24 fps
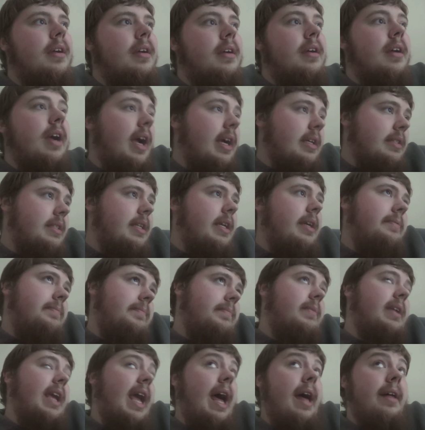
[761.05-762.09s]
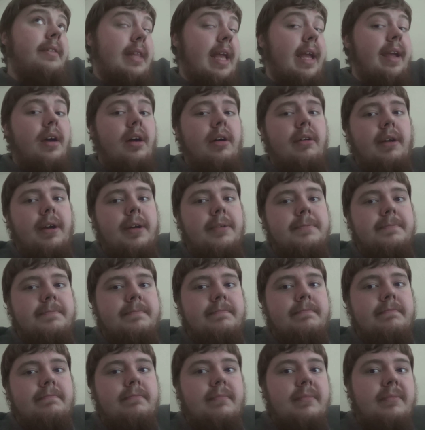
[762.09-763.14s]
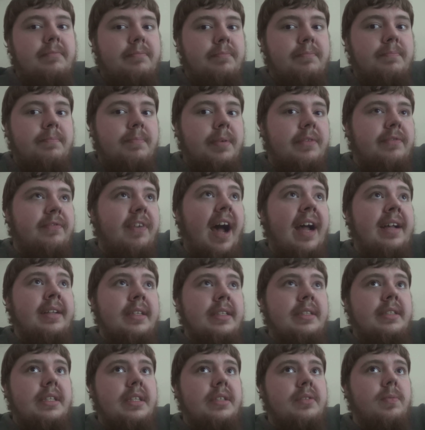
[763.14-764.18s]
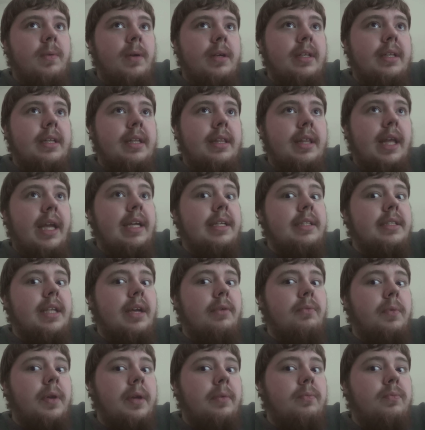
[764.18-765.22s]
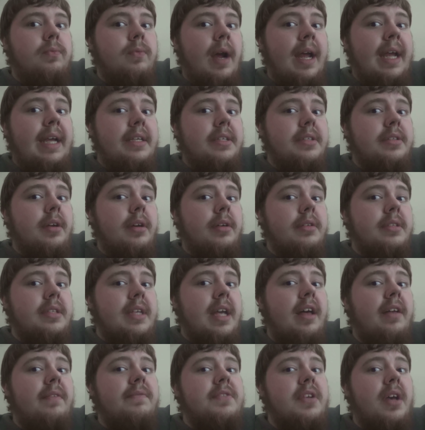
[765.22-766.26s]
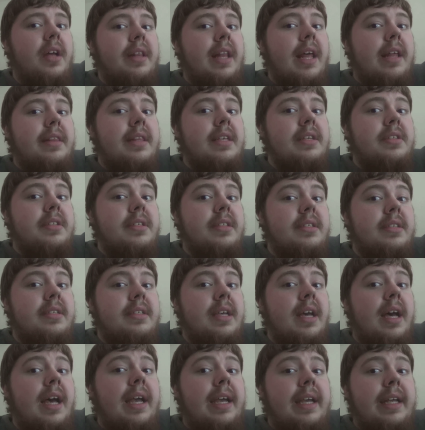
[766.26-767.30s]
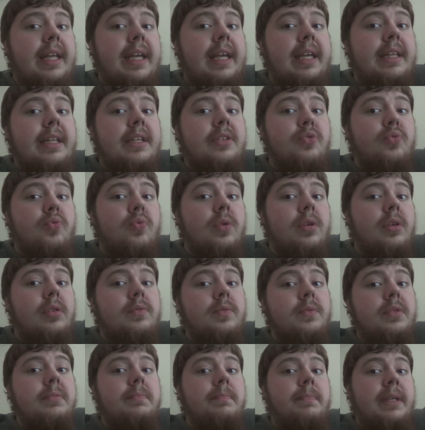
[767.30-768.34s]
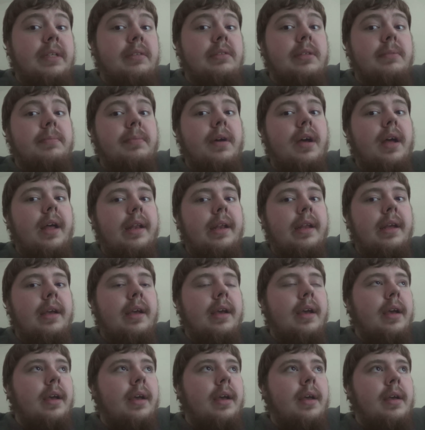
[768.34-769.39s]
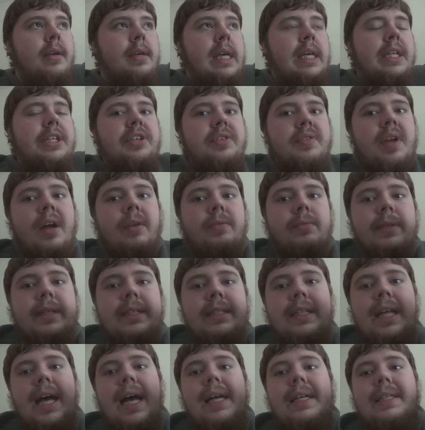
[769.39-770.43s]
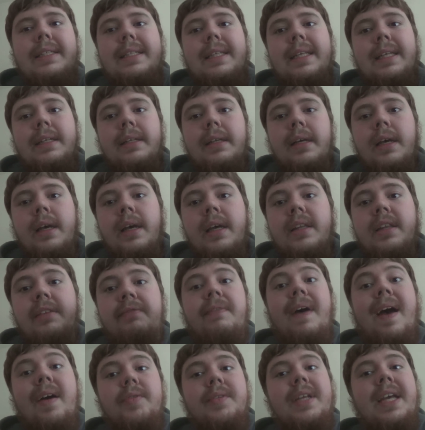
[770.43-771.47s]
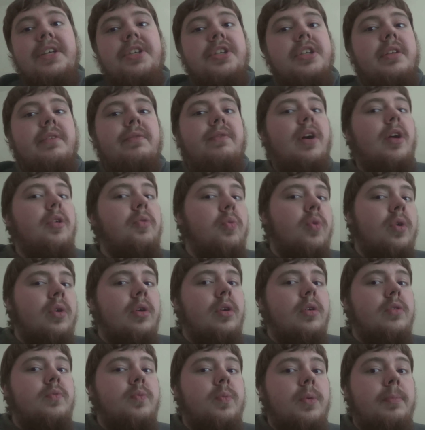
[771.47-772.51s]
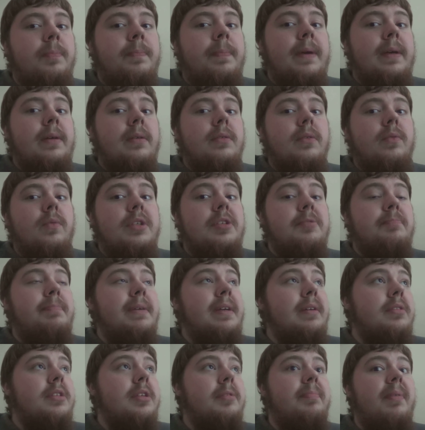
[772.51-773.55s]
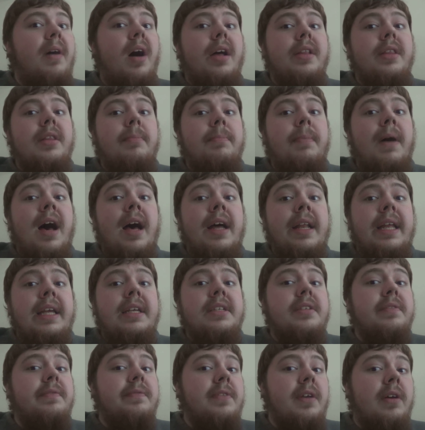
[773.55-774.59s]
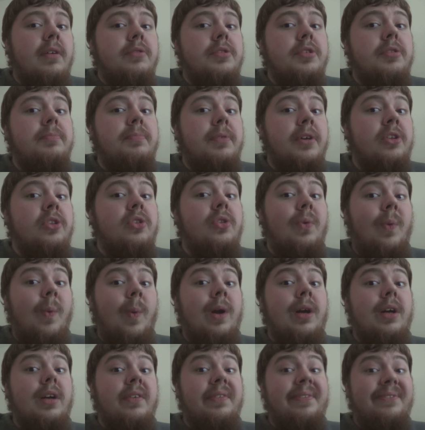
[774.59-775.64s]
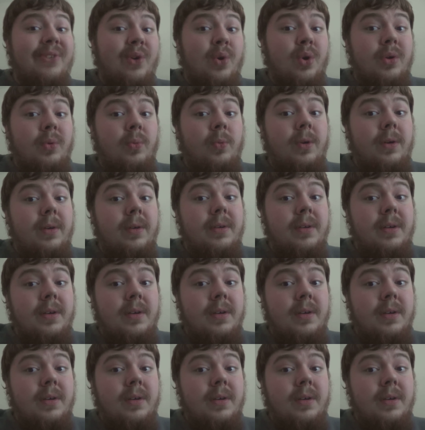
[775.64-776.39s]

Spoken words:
And I say, yeah, they are. But violence is one of the things that we raised ourselves on, that this society and this world was built upon. Do you not realize that the foundation of our world was built upon the bodies of those who put the work forward?